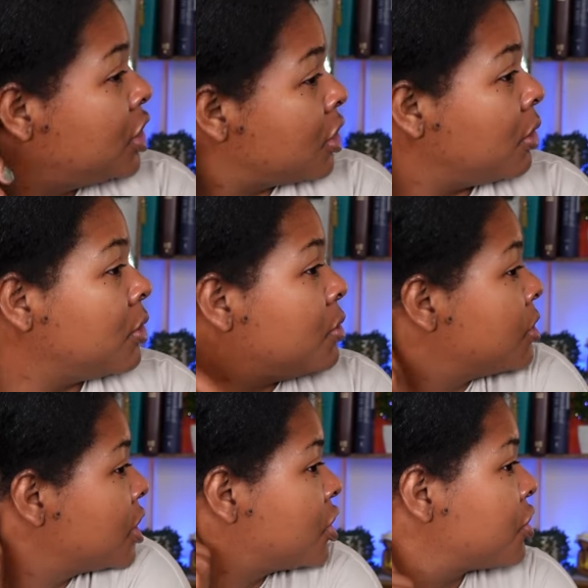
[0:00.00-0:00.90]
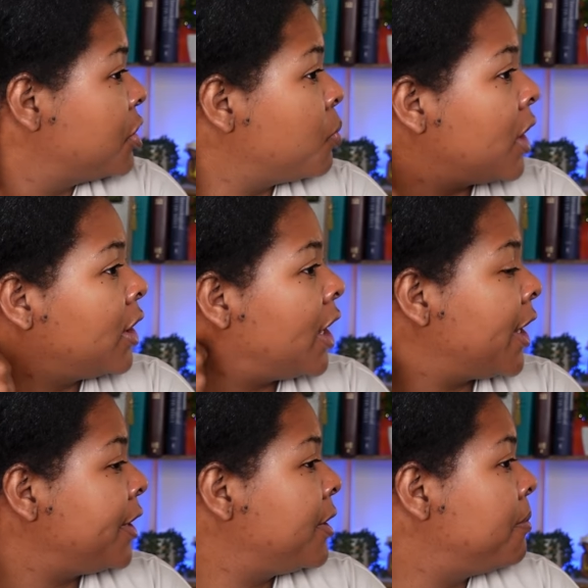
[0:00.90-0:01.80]
don't use Xtreme Wet
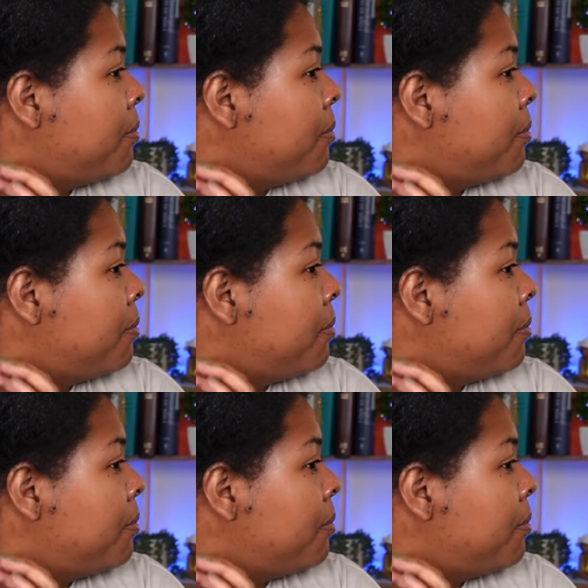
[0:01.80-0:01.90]
Line,